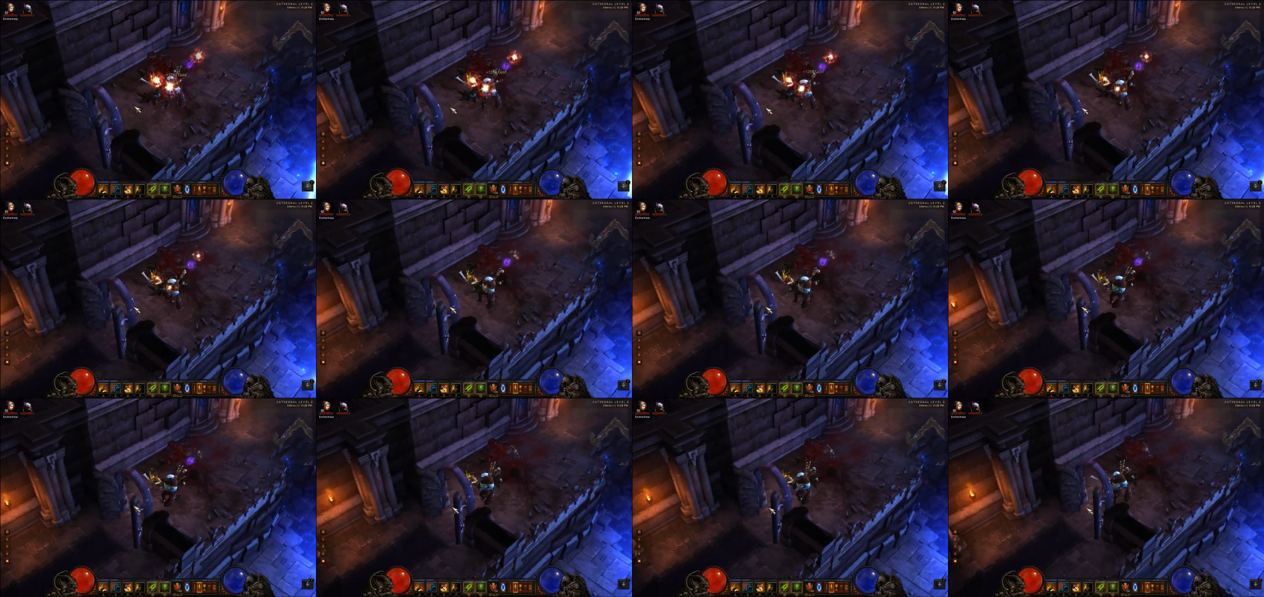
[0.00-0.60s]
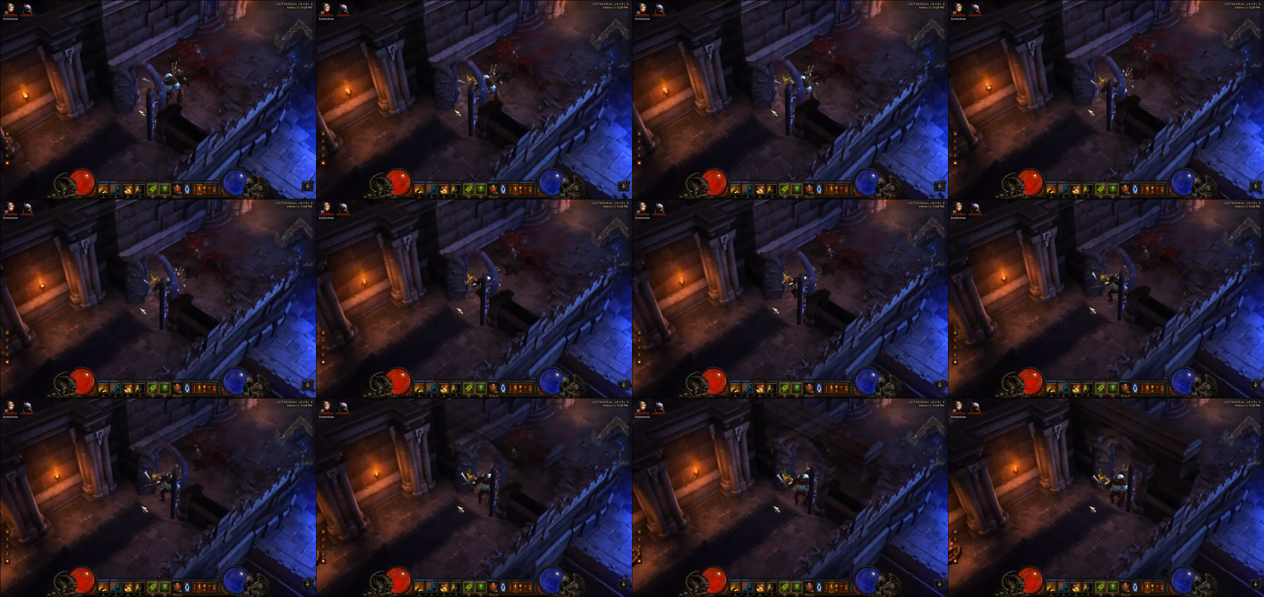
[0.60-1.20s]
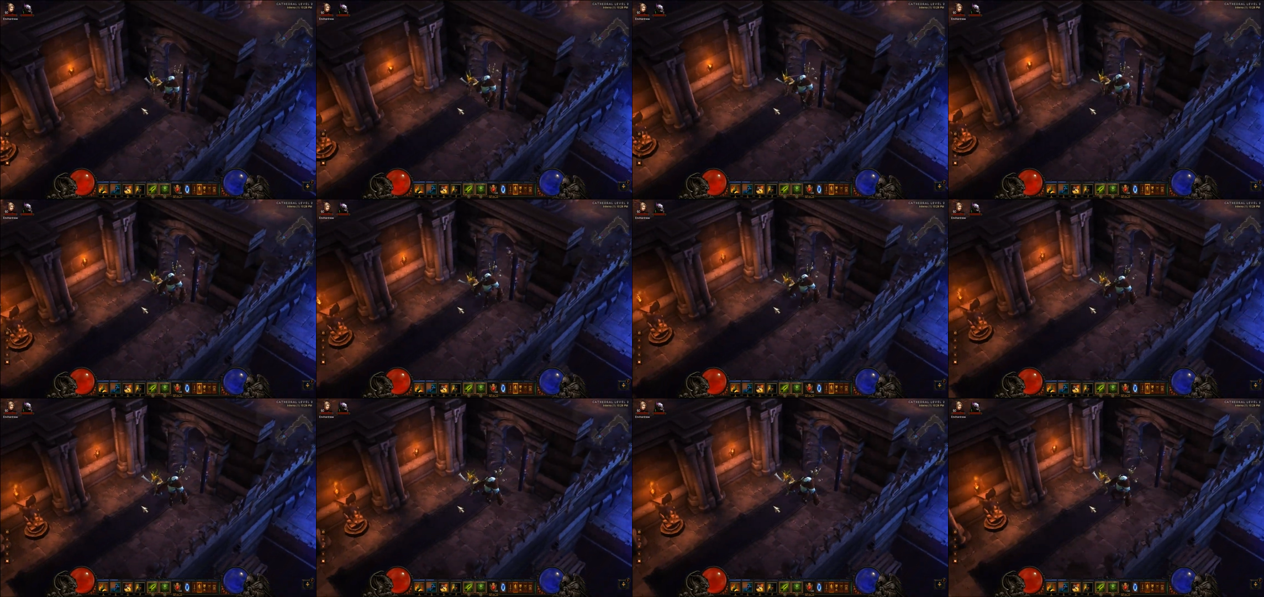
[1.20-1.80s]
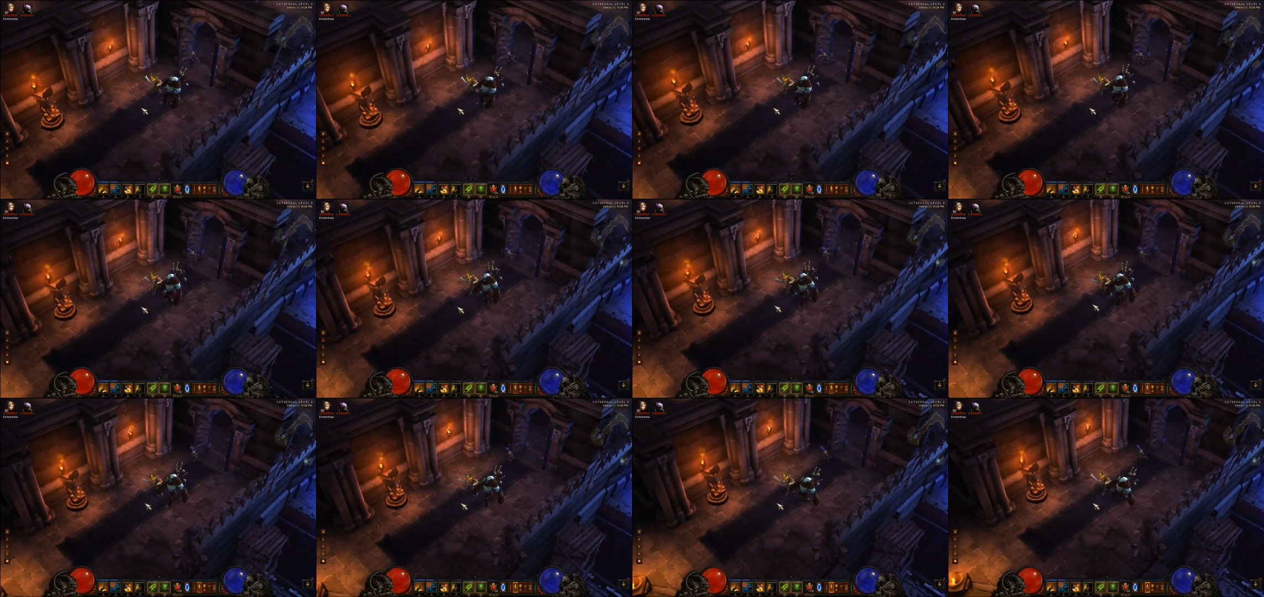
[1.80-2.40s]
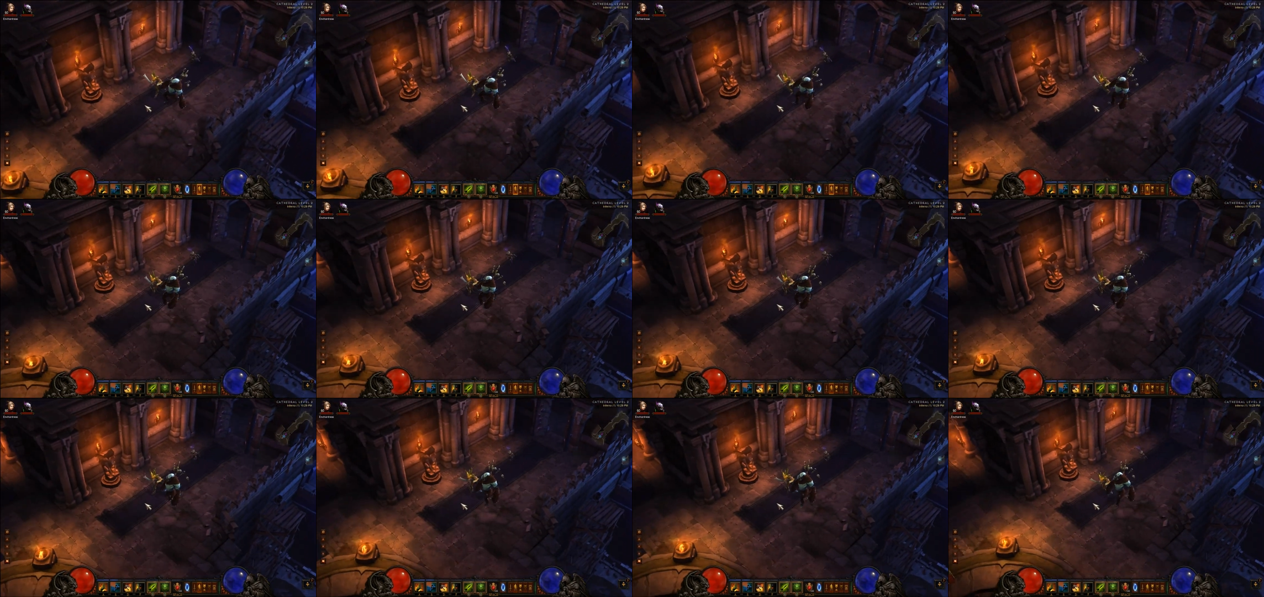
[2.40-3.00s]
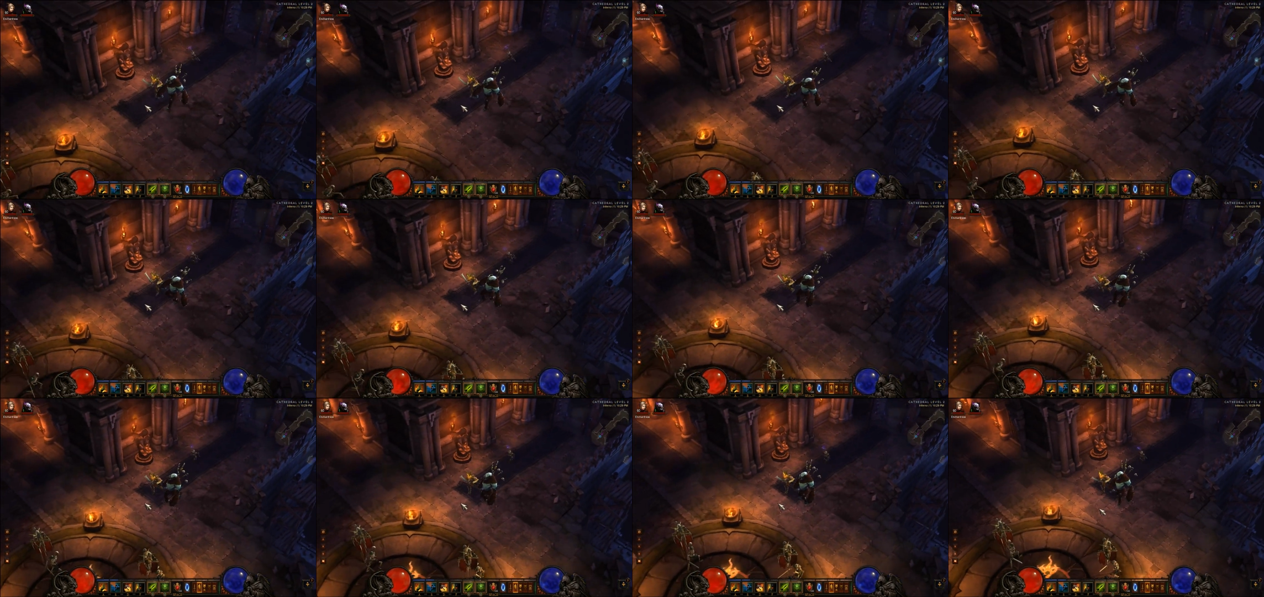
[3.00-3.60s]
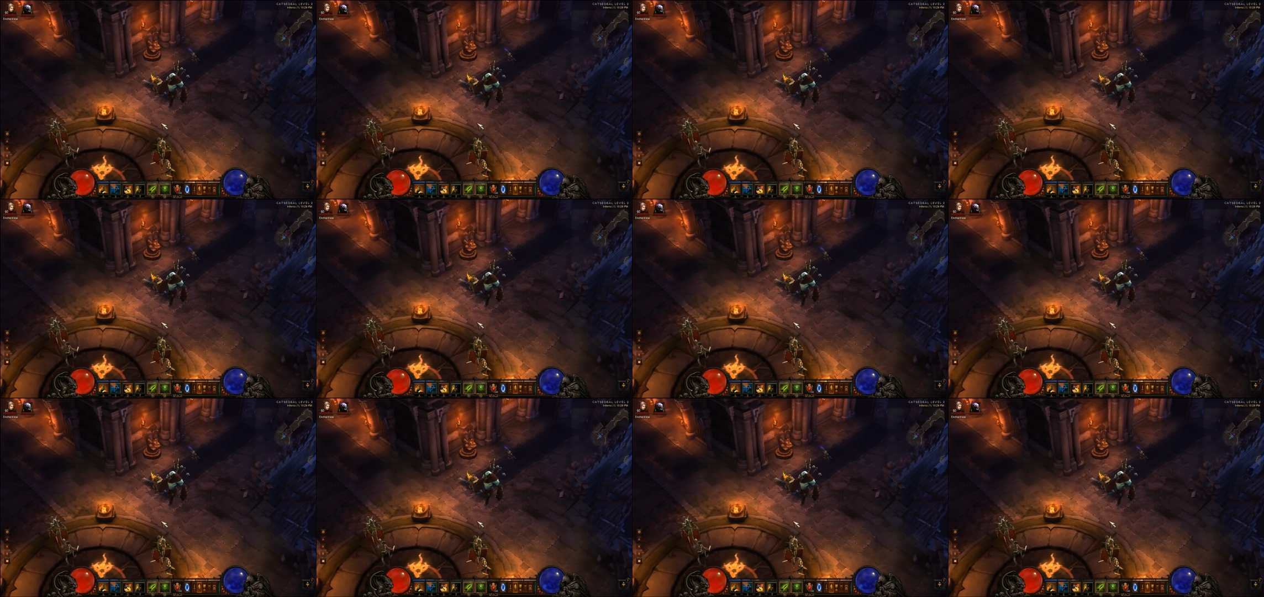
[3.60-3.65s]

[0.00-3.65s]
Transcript: [unreadable: no face in view]